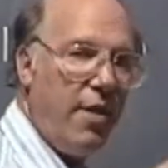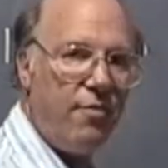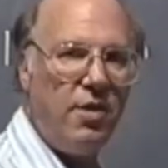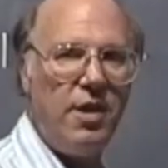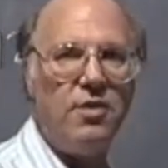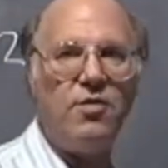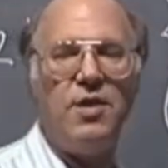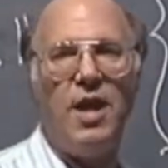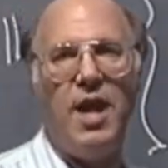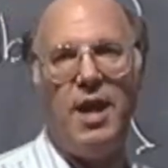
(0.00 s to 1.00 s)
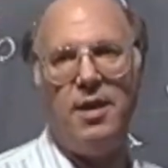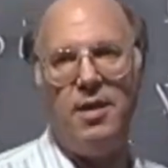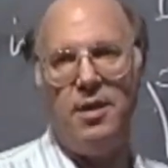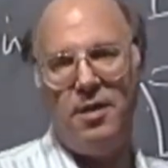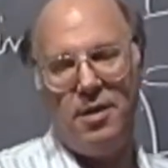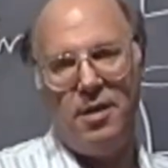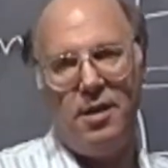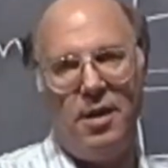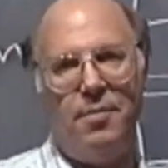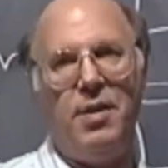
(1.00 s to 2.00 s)
After it hits the head,
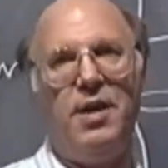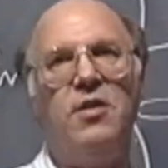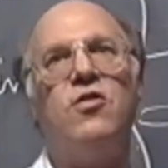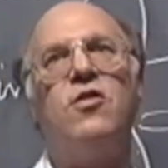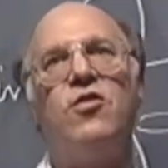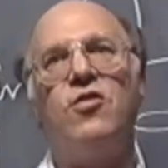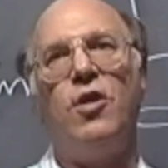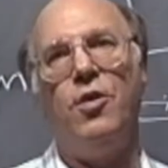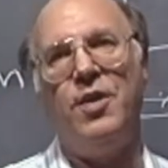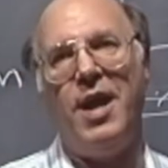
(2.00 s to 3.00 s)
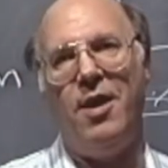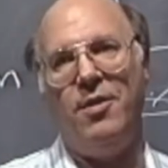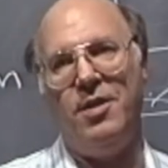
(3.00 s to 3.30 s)
it begins to slow down,